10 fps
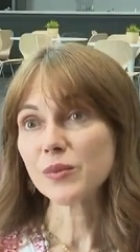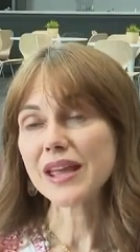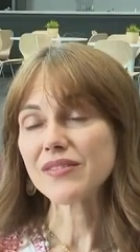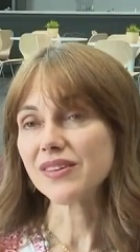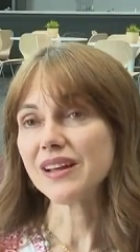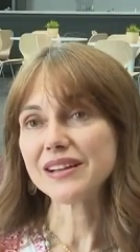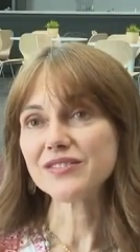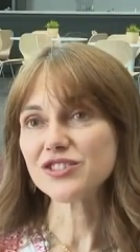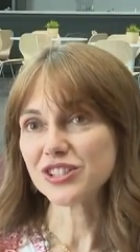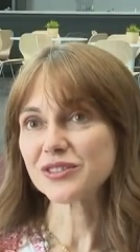We have a
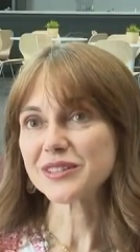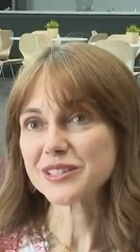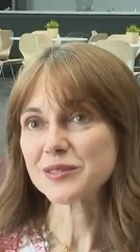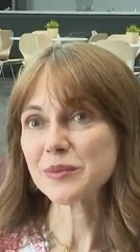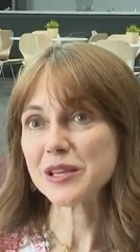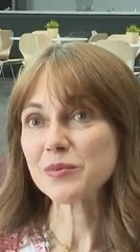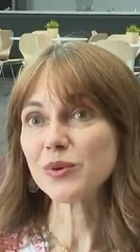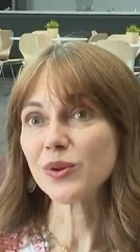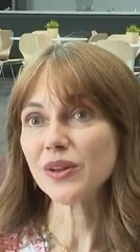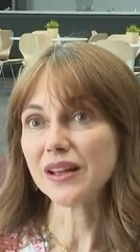lot of generous
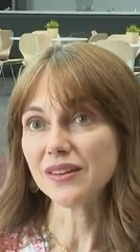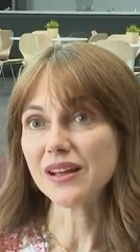people